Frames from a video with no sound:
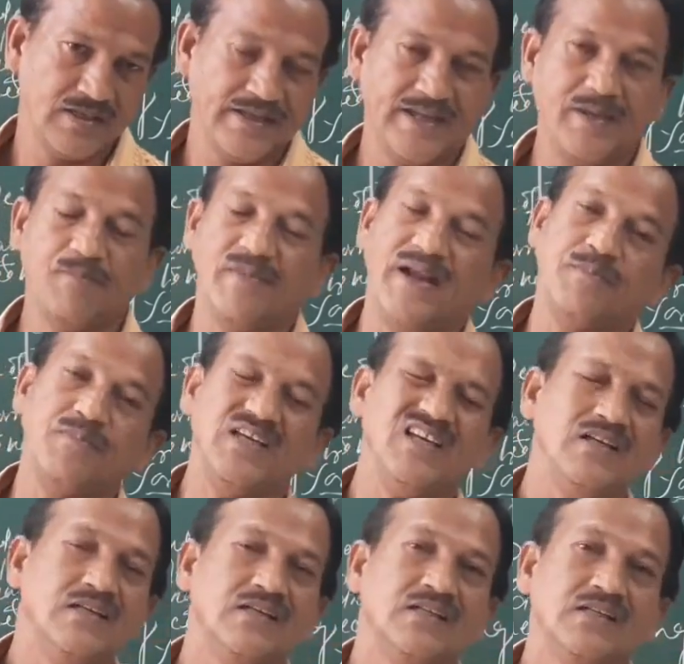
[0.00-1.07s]
He may
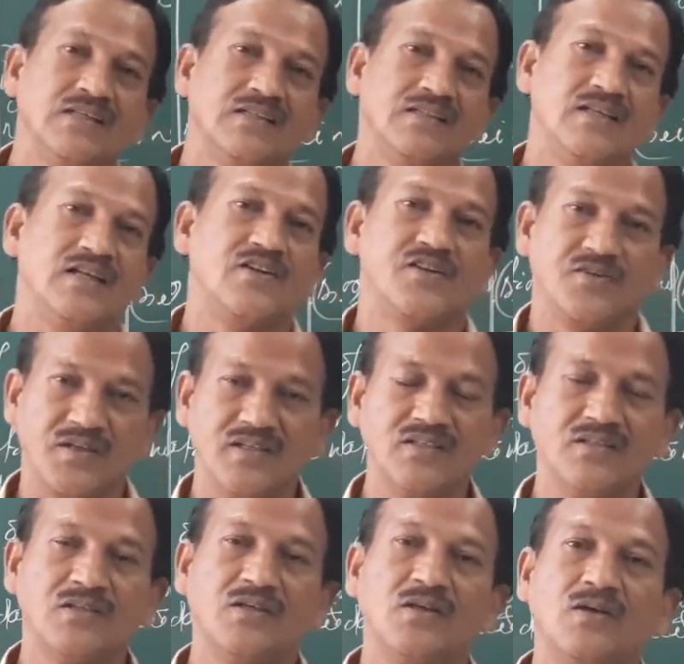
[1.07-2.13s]
be the
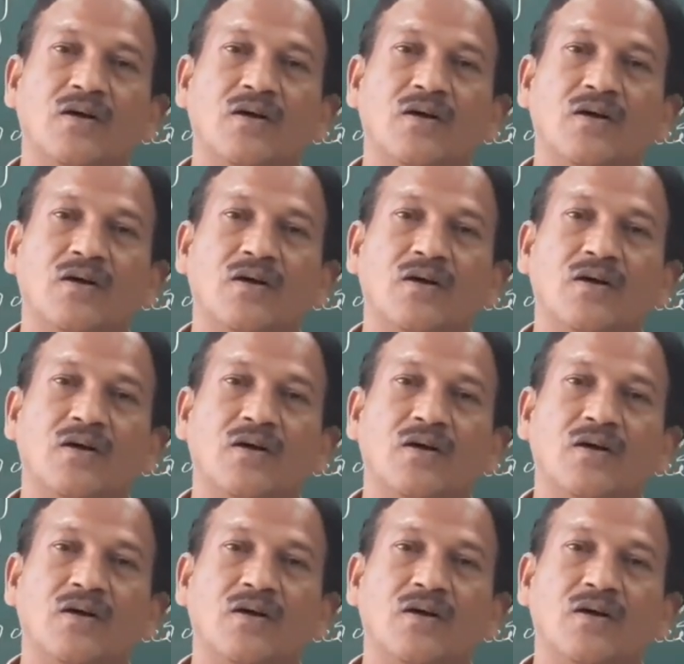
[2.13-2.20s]
drawer